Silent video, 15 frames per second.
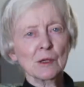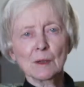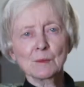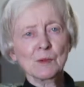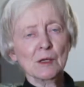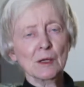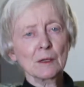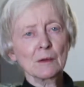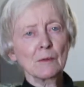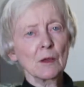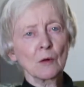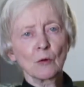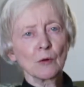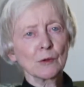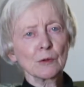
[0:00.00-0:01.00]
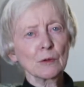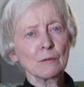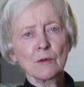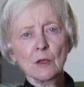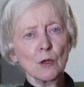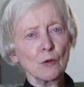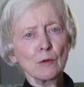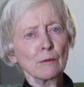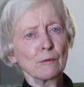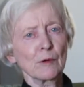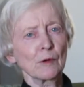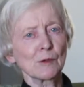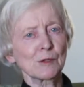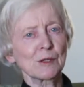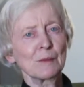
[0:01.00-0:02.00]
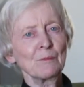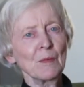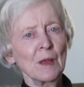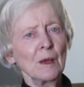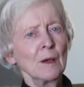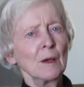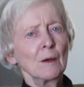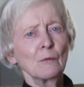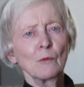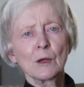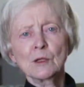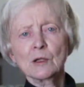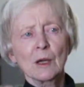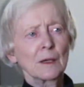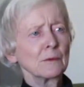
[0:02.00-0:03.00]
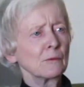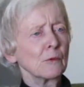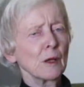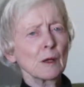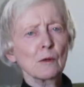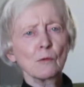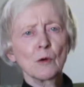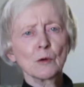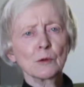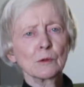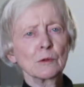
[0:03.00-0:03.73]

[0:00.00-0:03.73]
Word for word: upsetting the order of the universe, which I didn't really want to